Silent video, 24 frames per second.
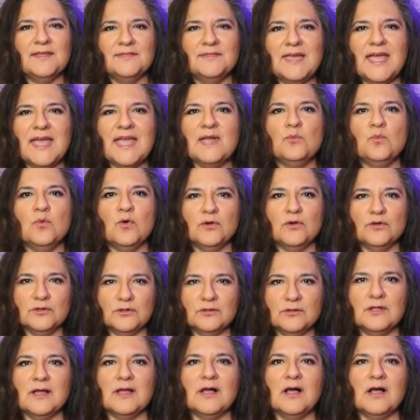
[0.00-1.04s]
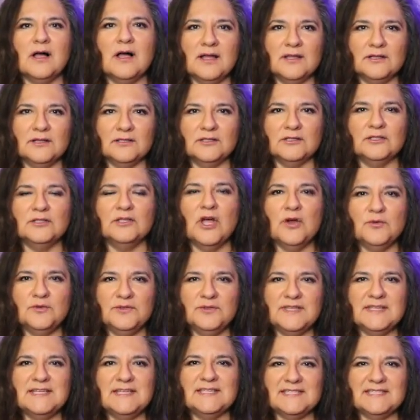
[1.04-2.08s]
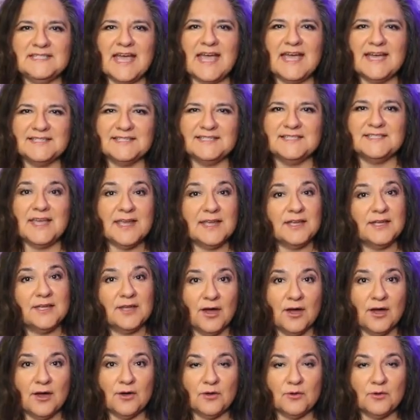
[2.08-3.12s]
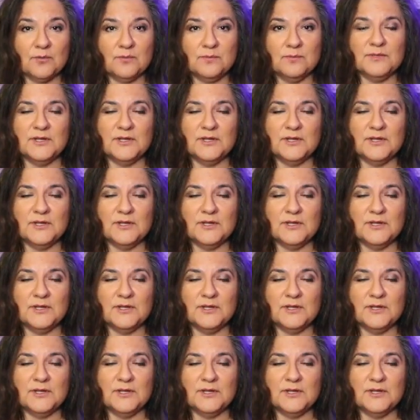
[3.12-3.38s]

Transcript: they will uh, load these as they go.